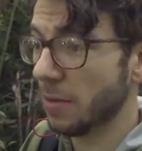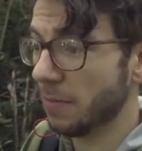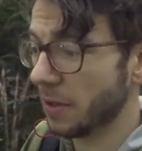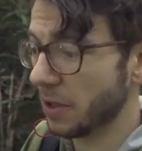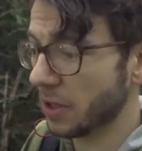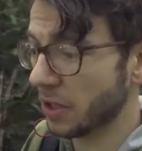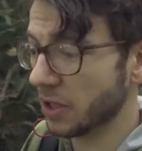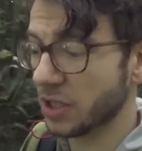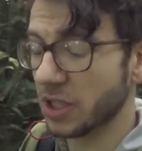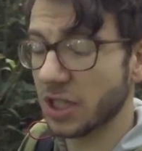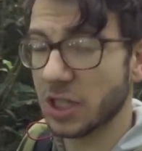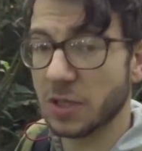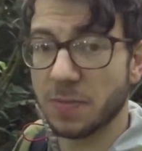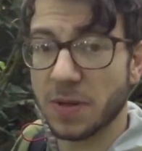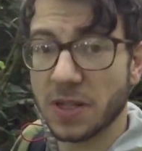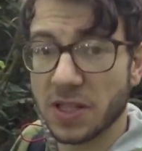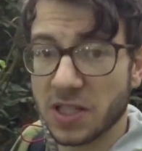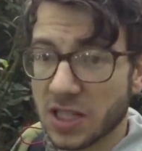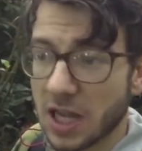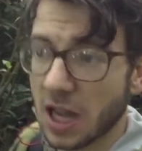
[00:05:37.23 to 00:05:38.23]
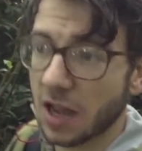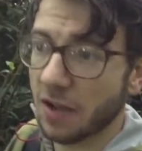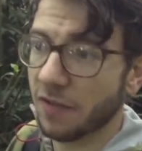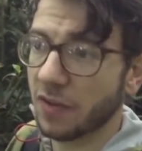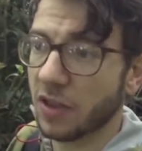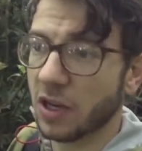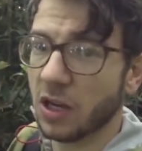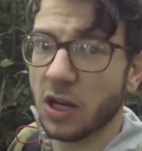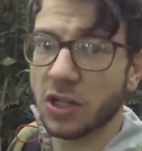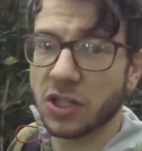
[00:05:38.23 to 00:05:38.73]
because it's been set
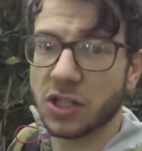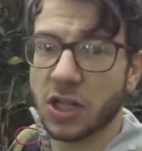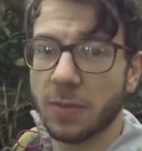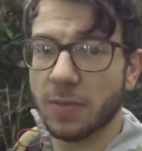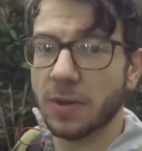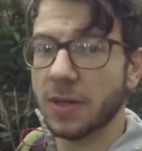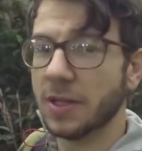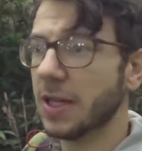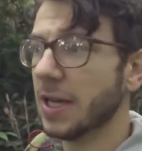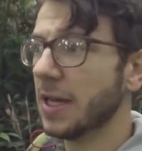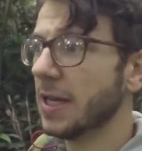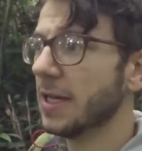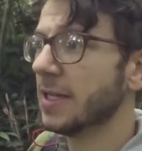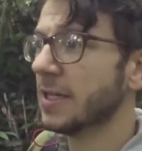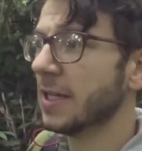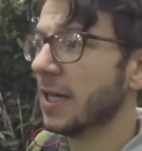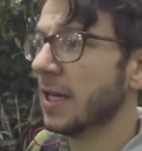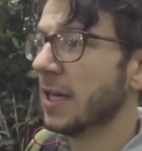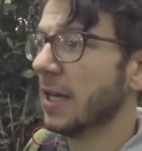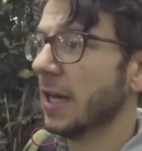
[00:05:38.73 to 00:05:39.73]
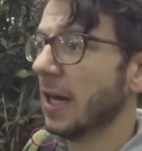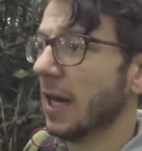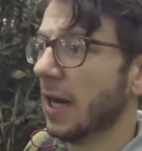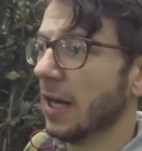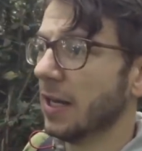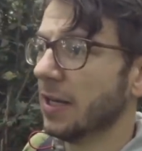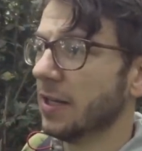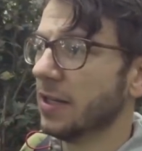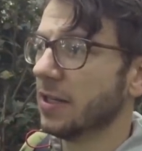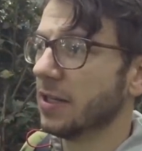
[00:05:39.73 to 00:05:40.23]
for the last couple of days
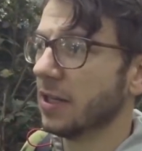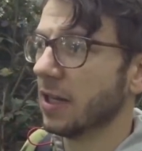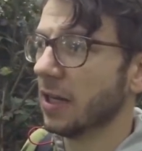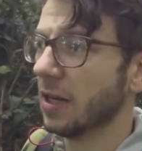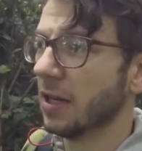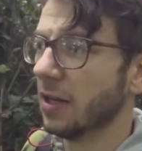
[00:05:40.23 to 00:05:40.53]
and